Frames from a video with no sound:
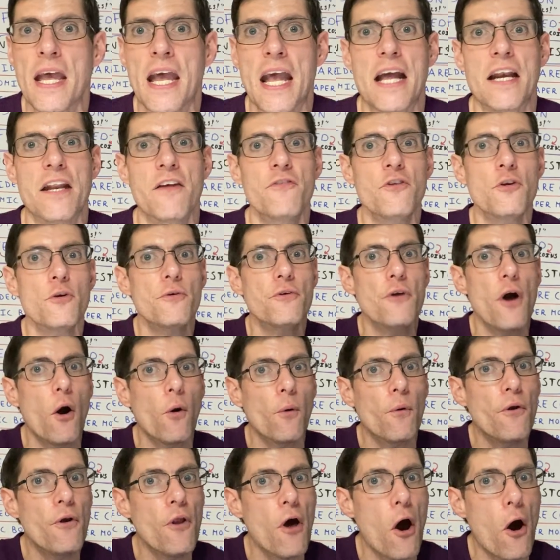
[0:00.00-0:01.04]
And if you
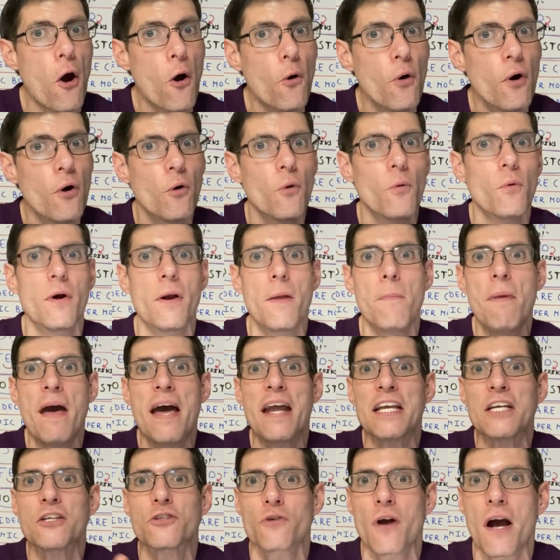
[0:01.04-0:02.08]
don't know what a
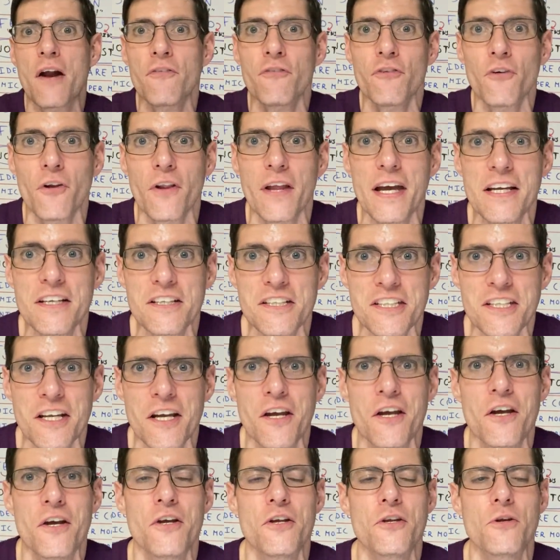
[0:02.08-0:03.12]
penny dreadful is,
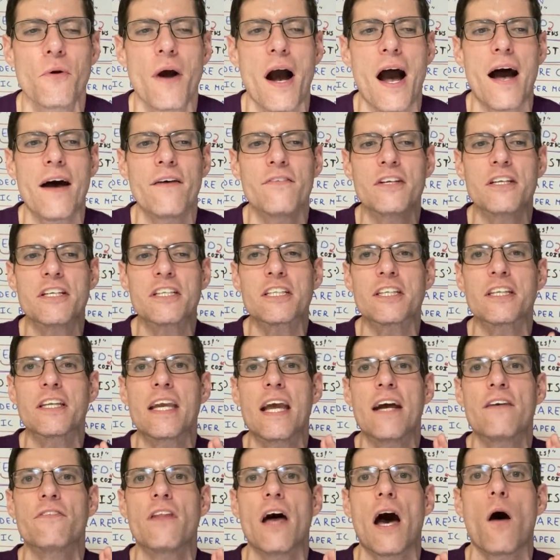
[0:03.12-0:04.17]
you obviously
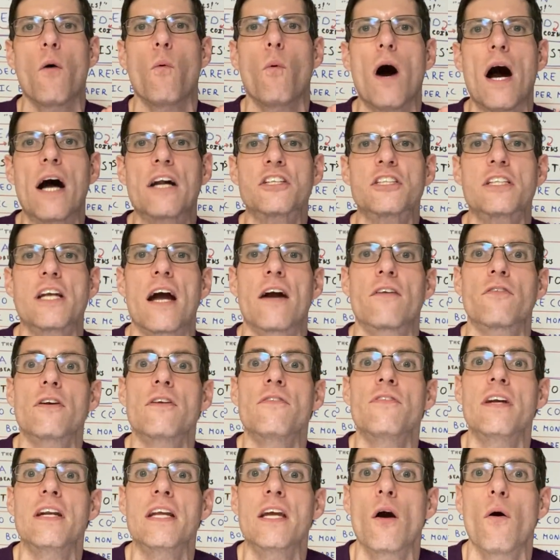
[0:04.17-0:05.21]
have not watched every
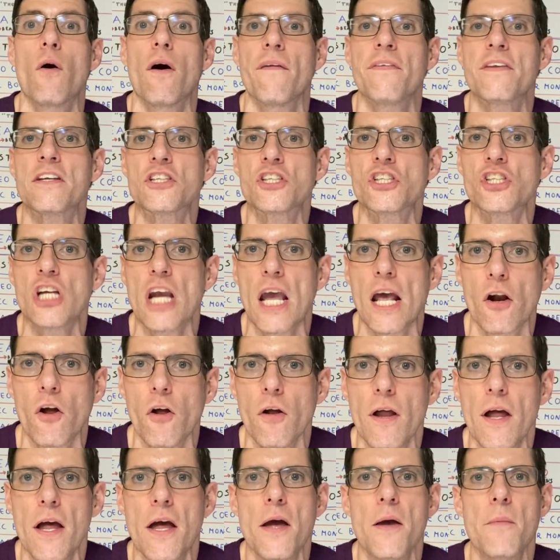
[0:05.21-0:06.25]
video on this
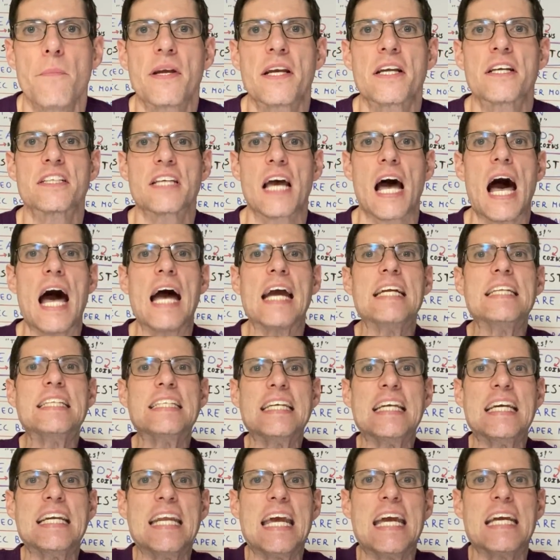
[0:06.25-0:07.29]
channel because I
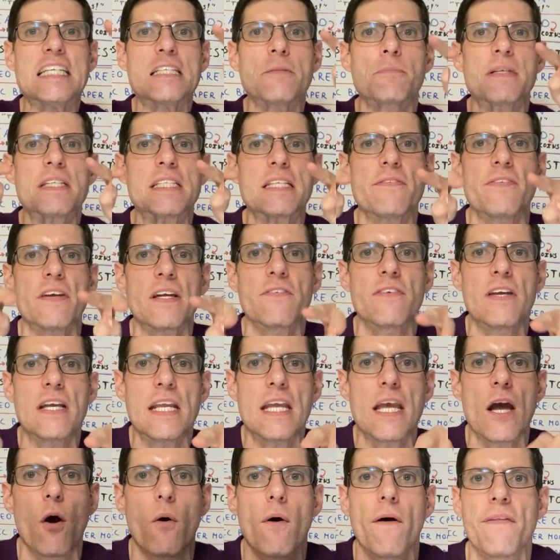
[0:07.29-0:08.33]
did a specific
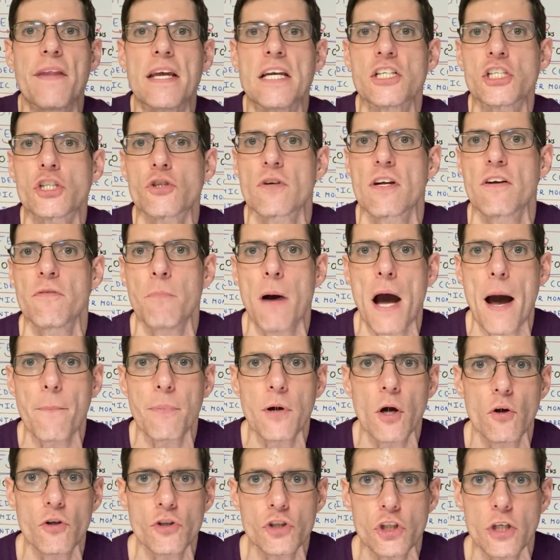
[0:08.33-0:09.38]
video on the history of pop
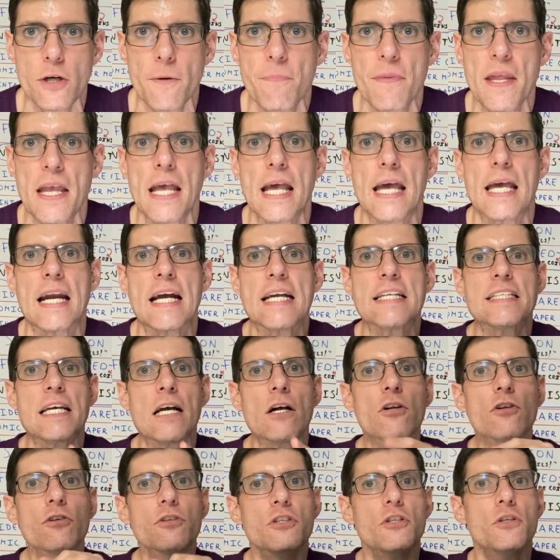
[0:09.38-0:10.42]
culture, and I
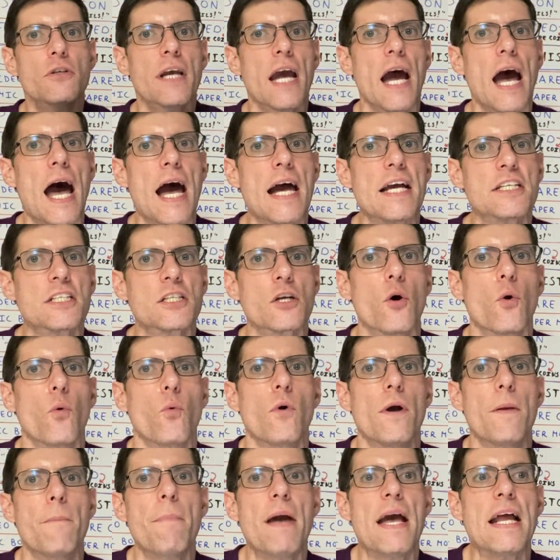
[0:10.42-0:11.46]
told you guys
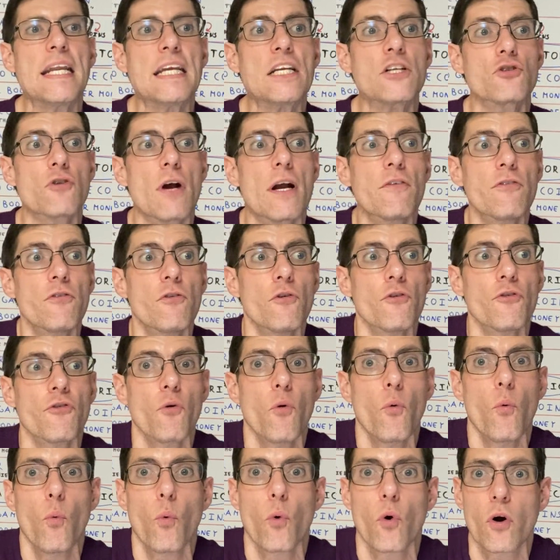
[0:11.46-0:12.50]
what penny dreadfuls
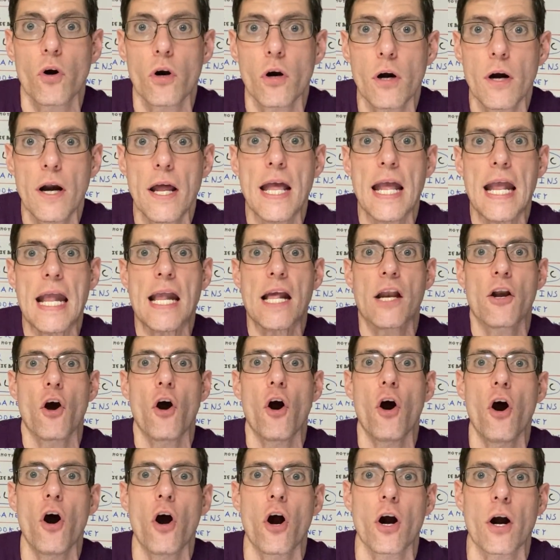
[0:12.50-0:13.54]
were and
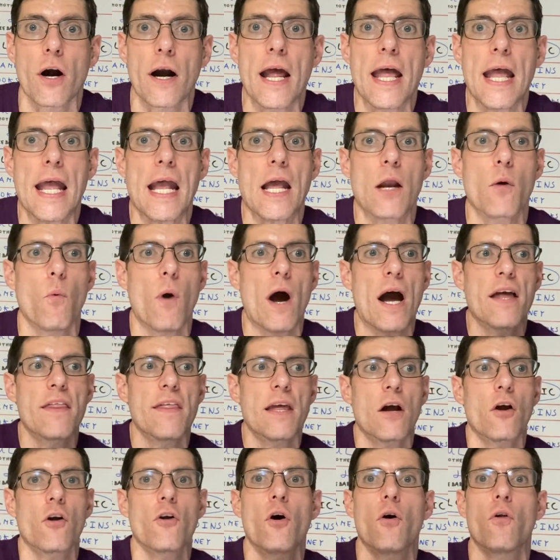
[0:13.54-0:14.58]
are and why
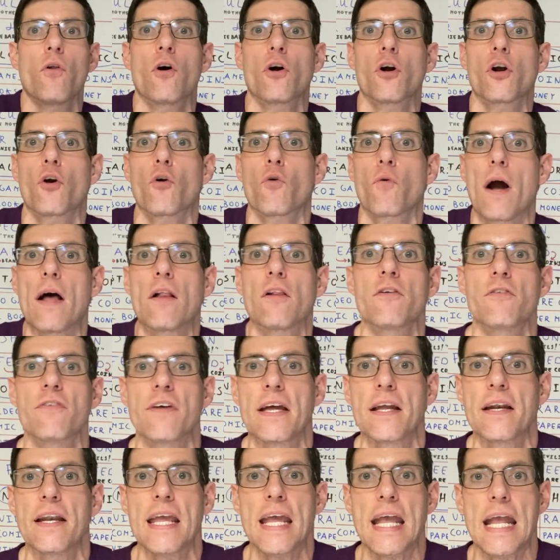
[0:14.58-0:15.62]
they are no longer
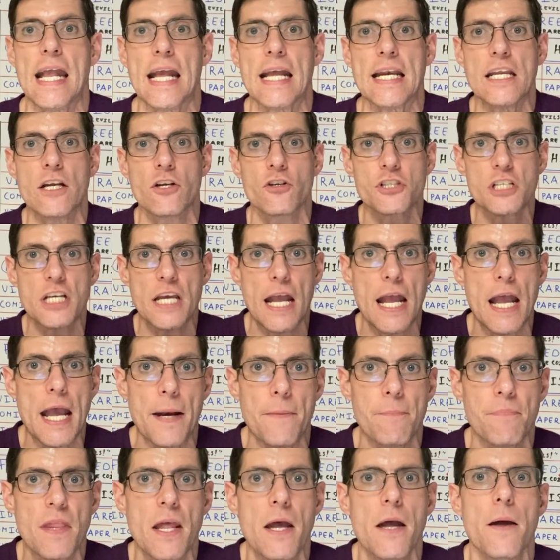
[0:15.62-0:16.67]
relevant. And here's a
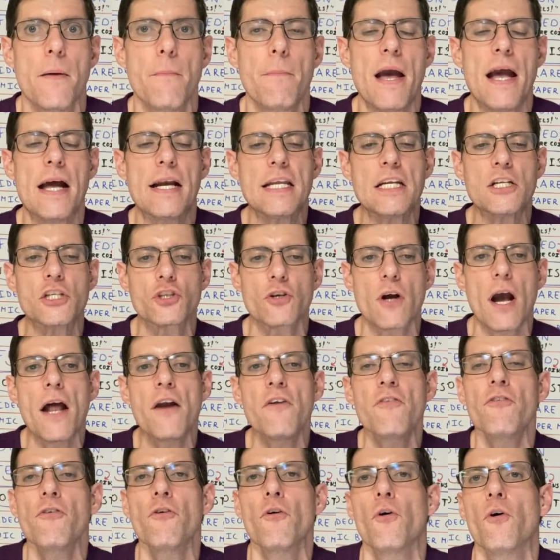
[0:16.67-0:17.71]
hint penny
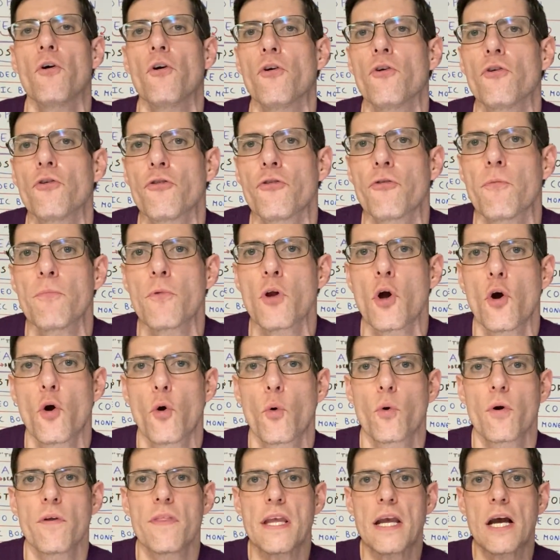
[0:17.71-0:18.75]
dreadfuls
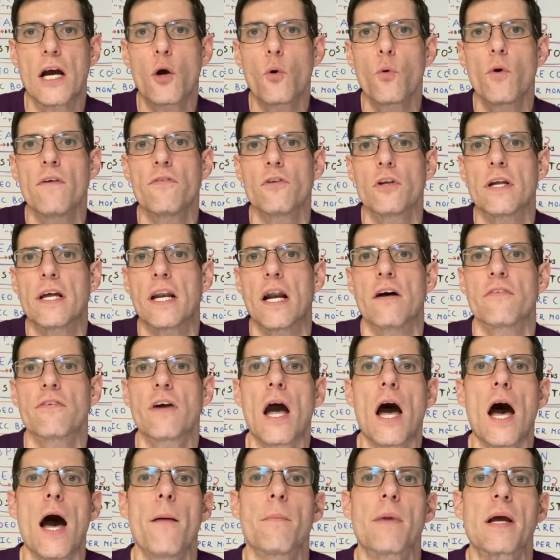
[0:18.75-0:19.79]
were the equivalent of
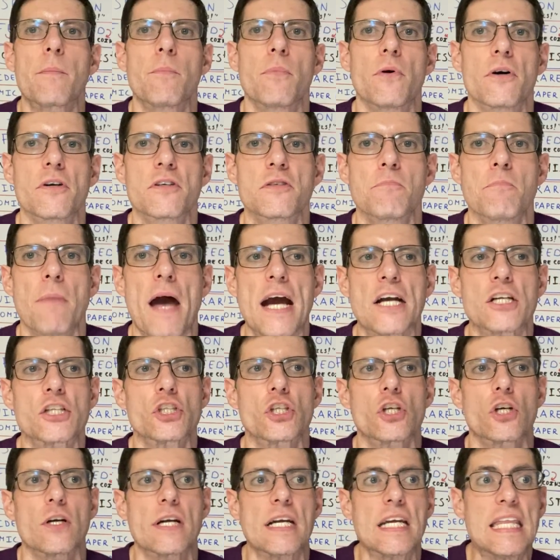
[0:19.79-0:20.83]
comic books back
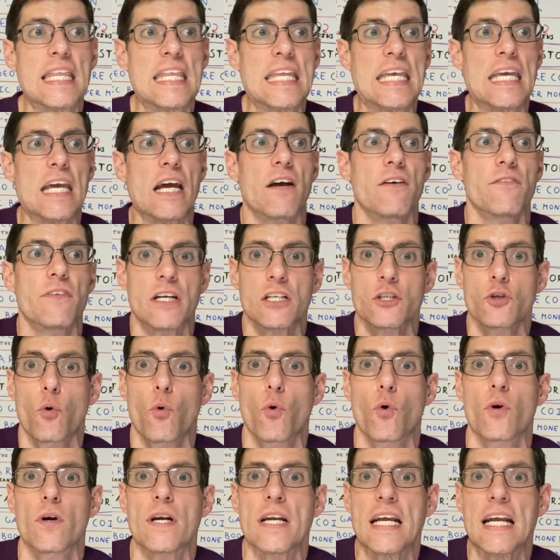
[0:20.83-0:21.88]
during the
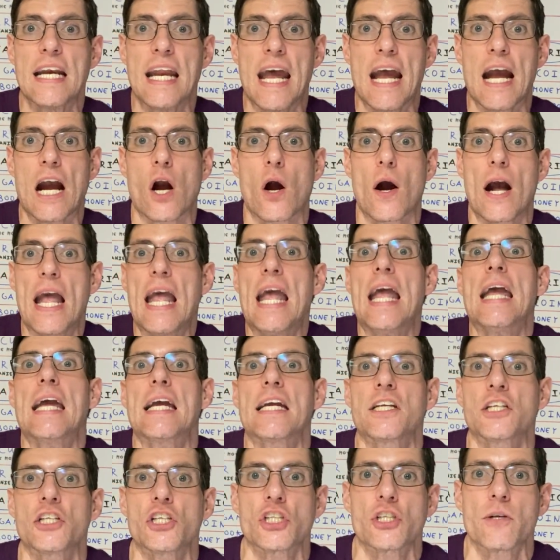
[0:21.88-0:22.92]
Victorian era
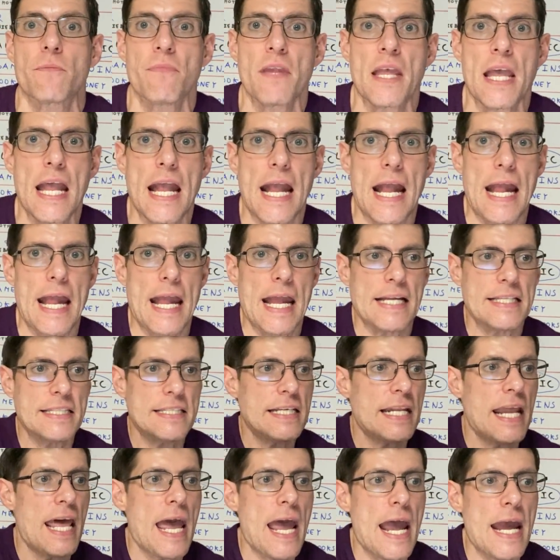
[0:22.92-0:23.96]
age. And
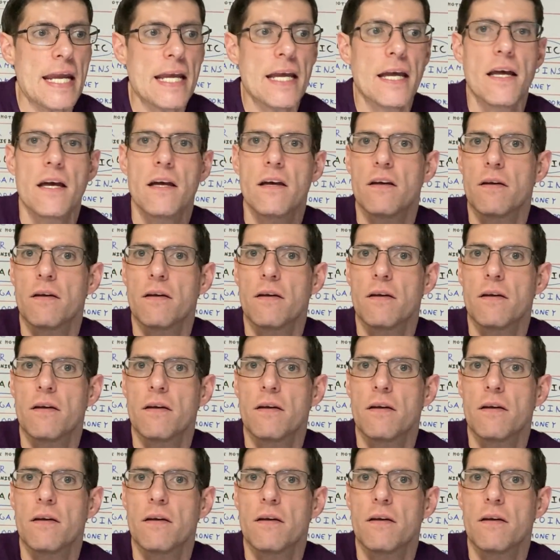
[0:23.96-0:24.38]
today,